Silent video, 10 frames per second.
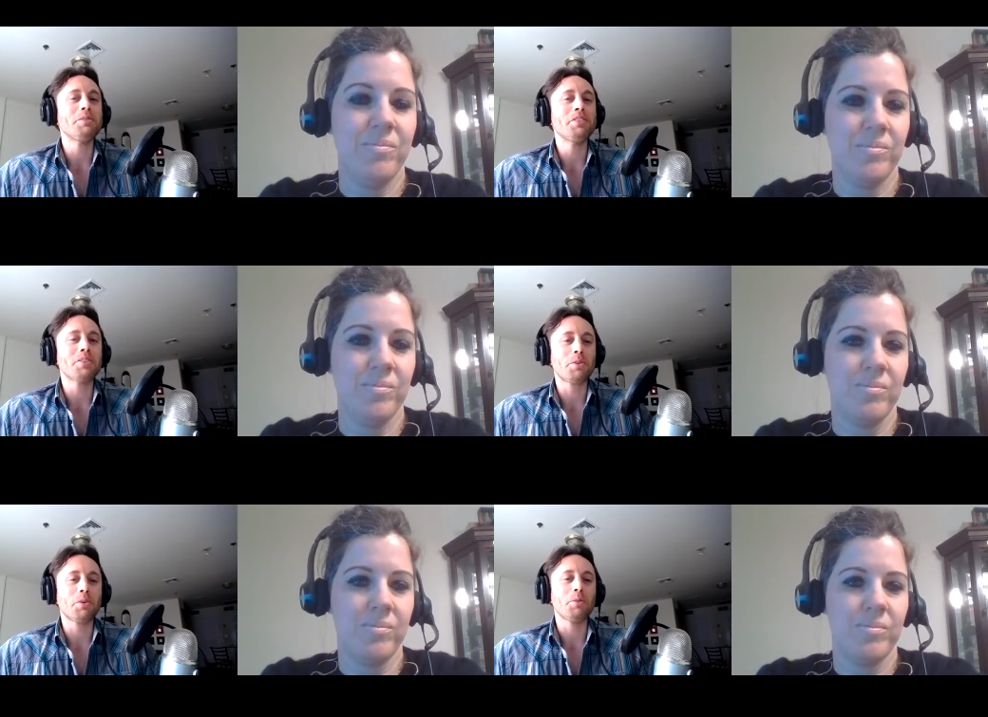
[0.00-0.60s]
Speaker 1: this
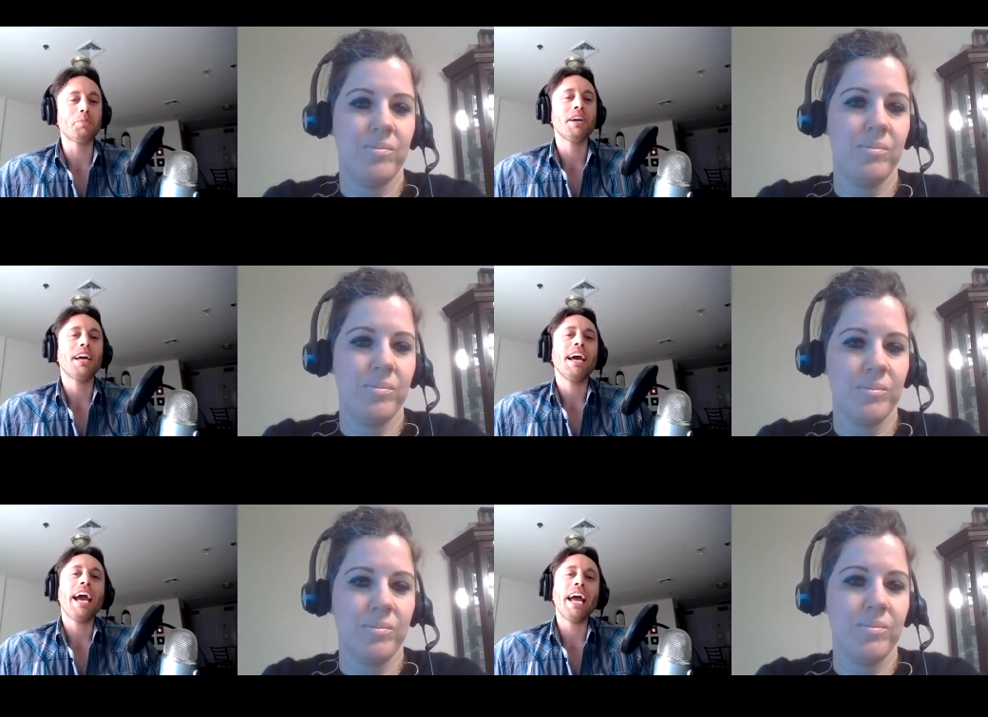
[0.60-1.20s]
group,
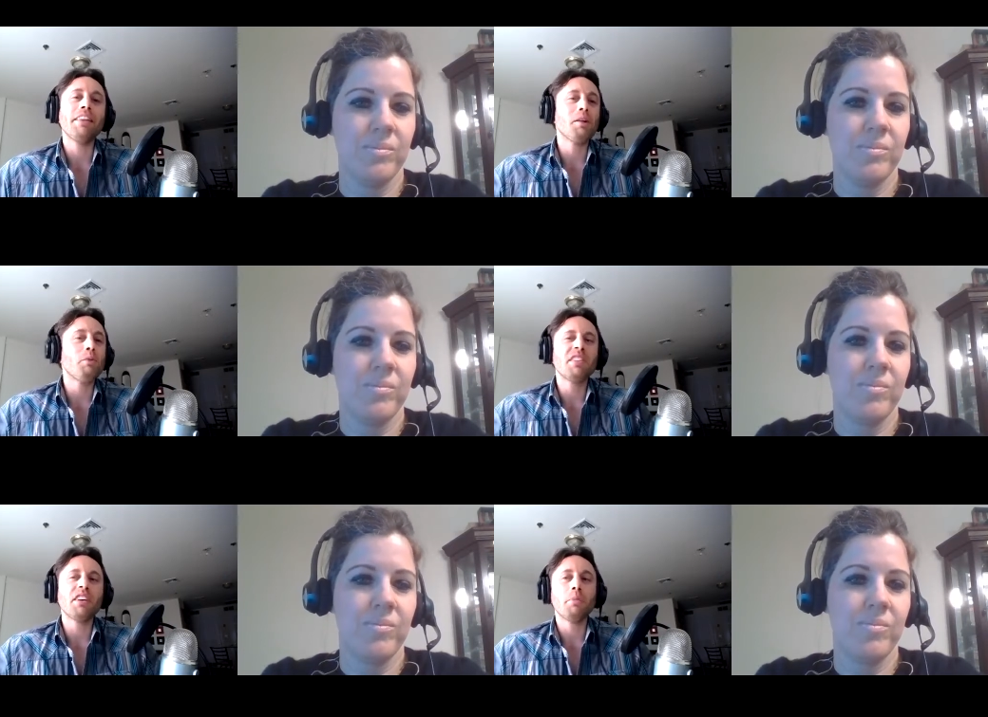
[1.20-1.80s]
and then
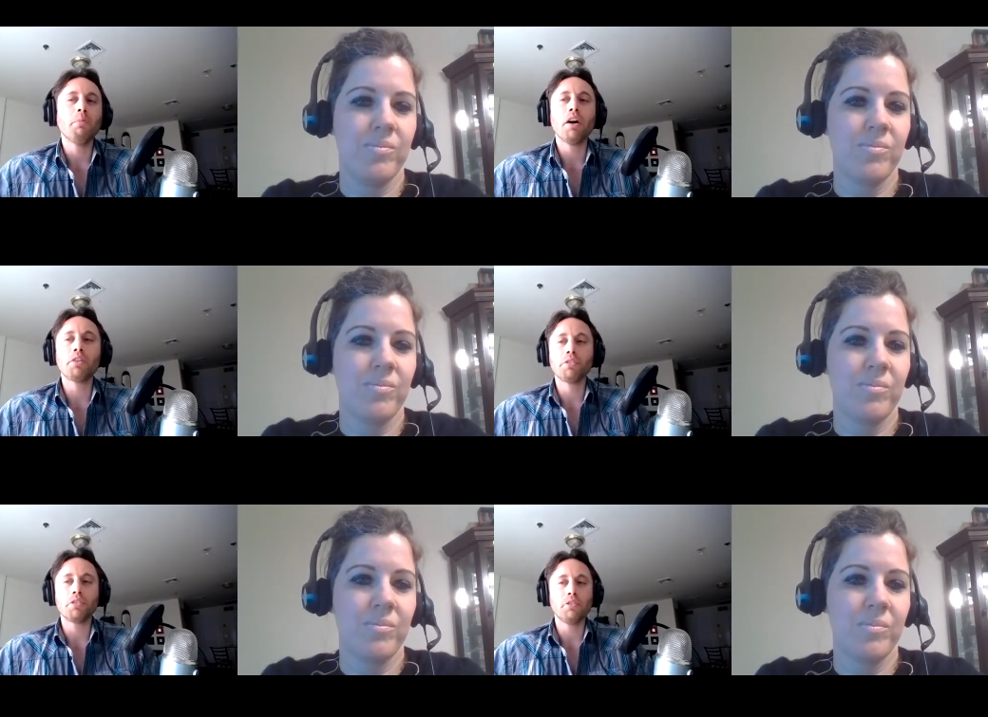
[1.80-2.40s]
within a month
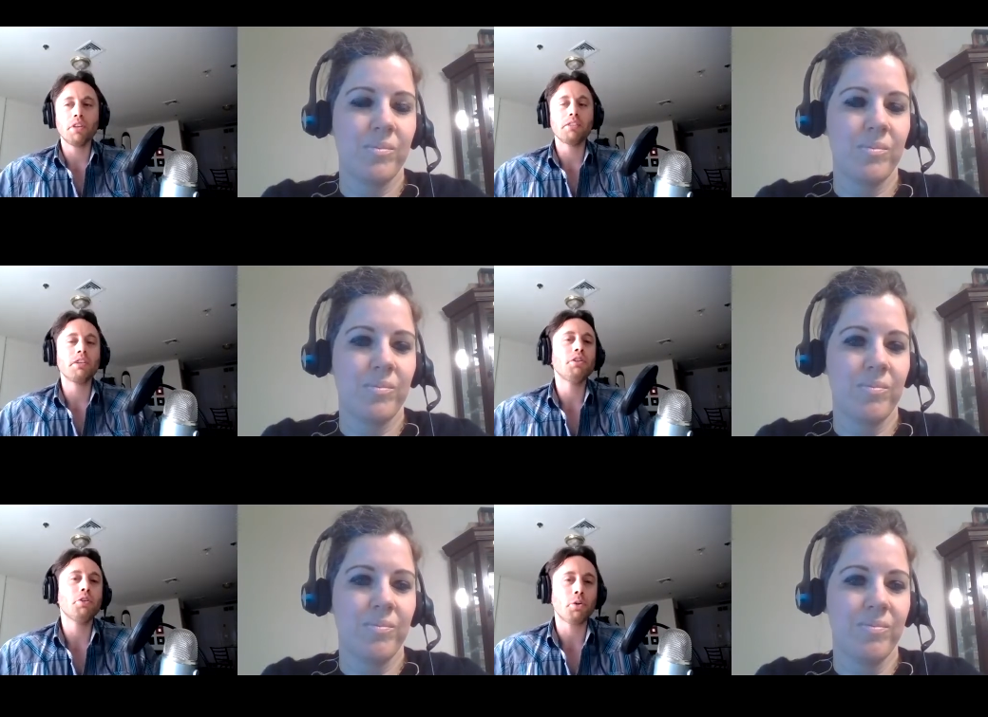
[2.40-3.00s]
or two, they
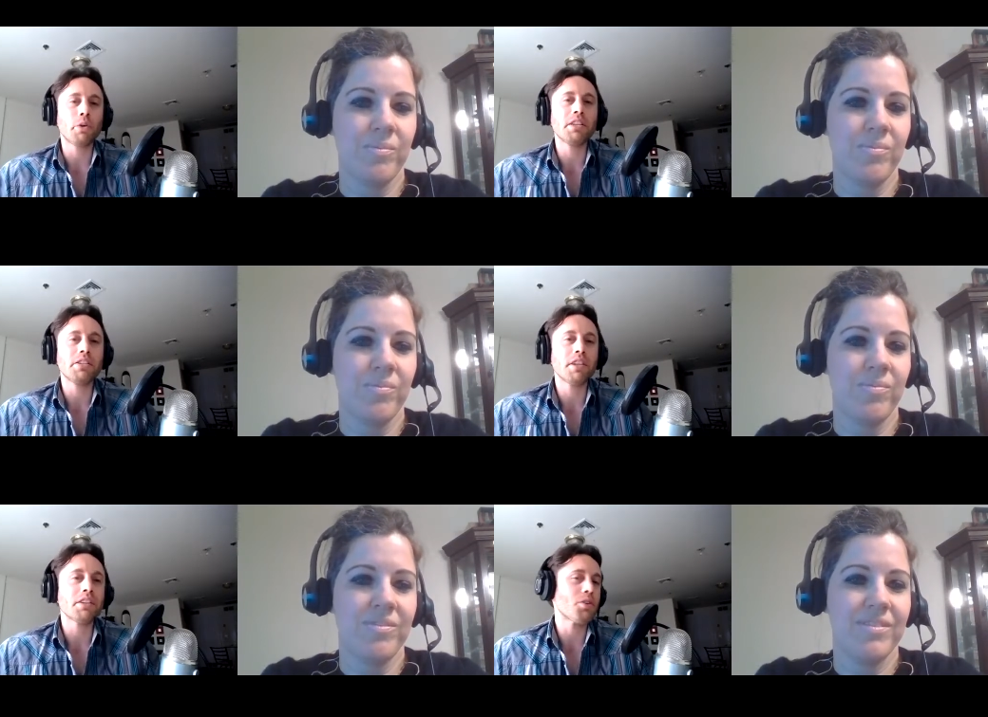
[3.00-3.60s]
send you a
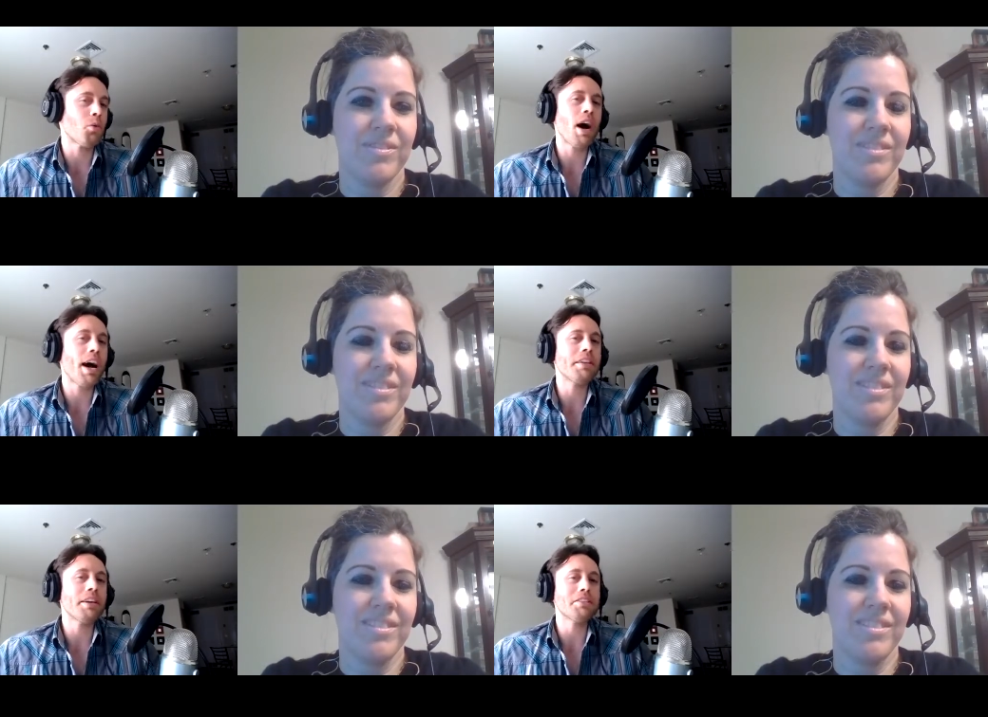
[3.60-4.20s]
reason as to why
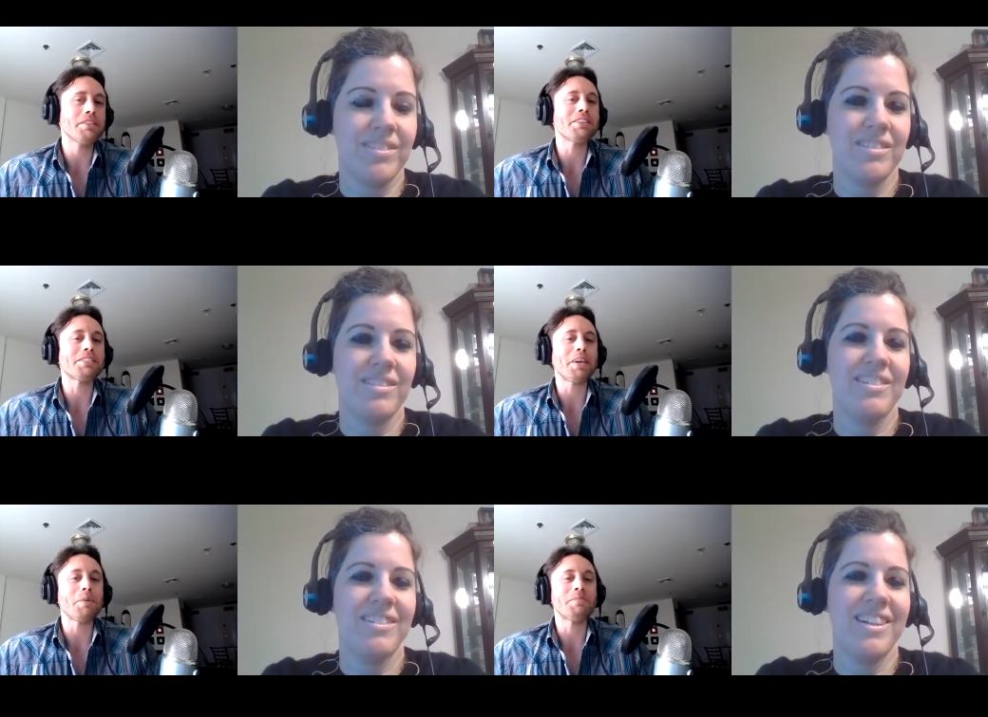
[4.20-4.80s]
they didn't
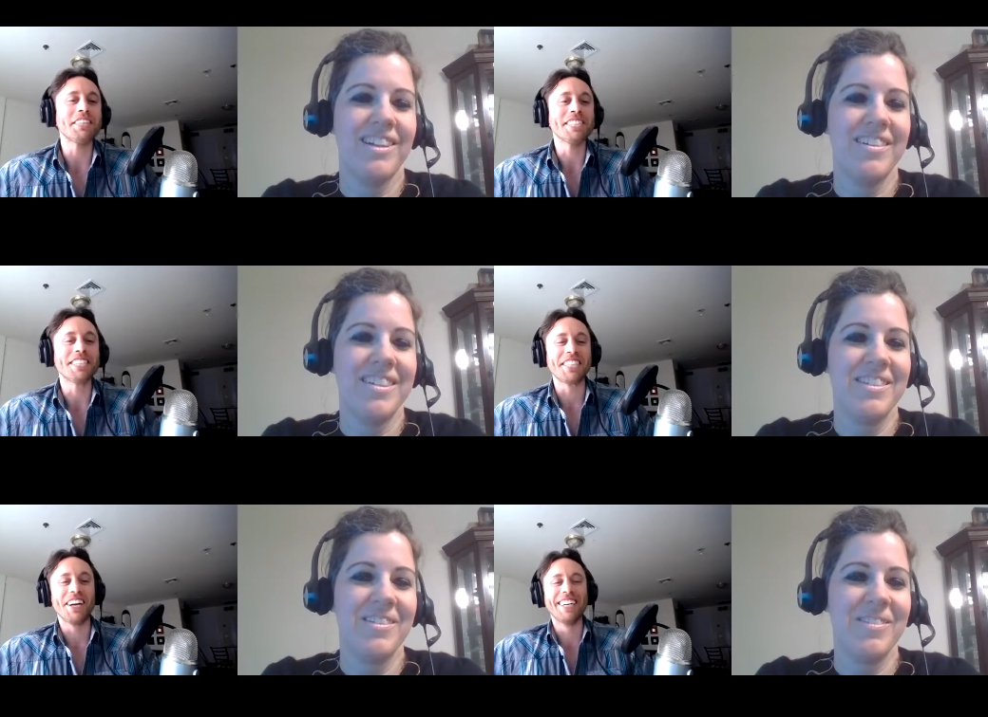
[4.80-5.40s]
accept it. Oh, that's
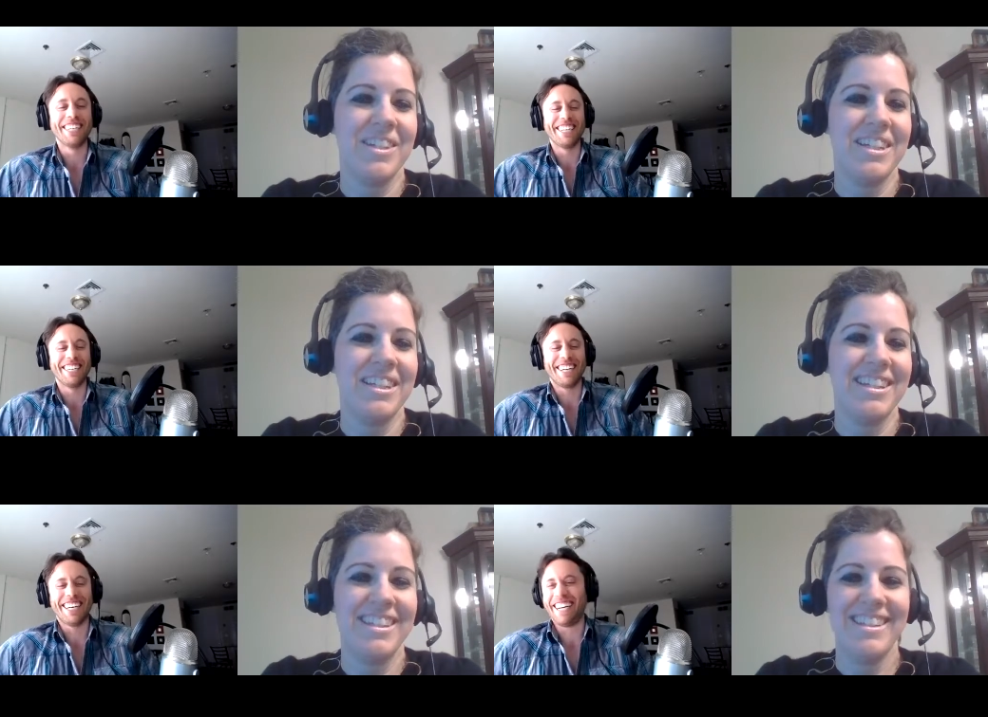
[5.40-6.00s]
so, so
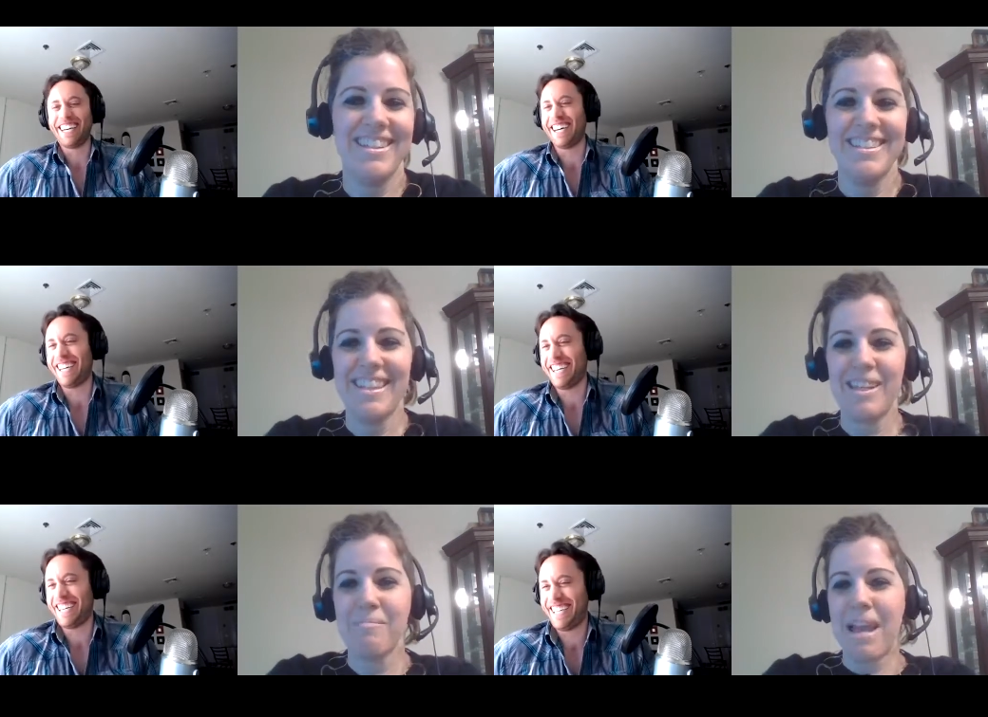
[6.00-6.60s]
funny!
Speaker 2: It's
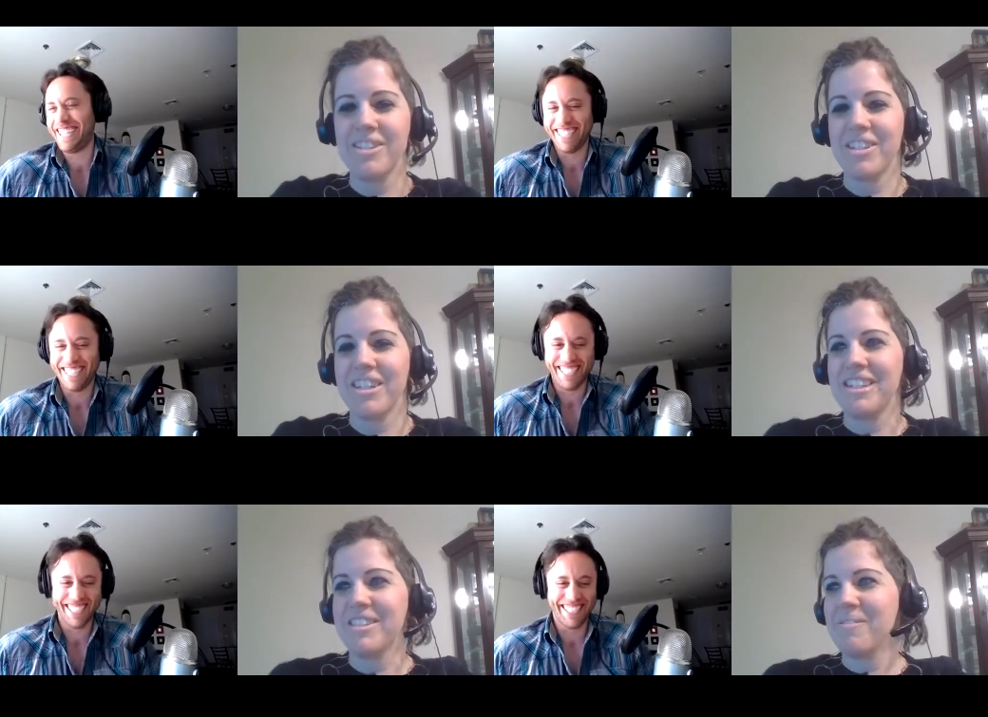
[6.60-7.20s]
like
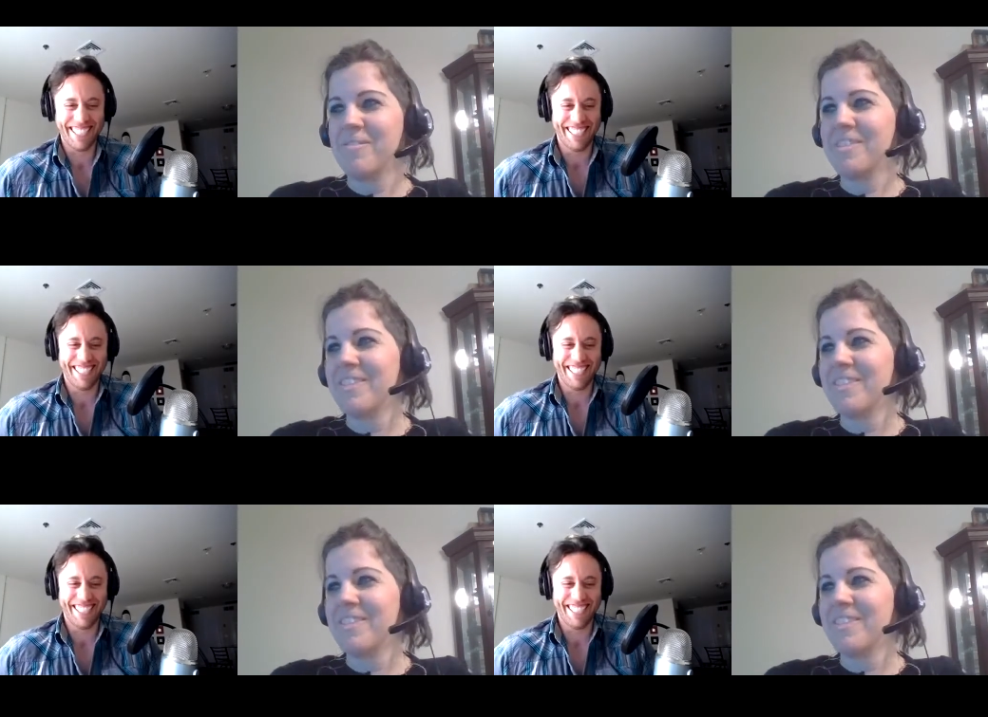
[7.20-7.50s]
masochism or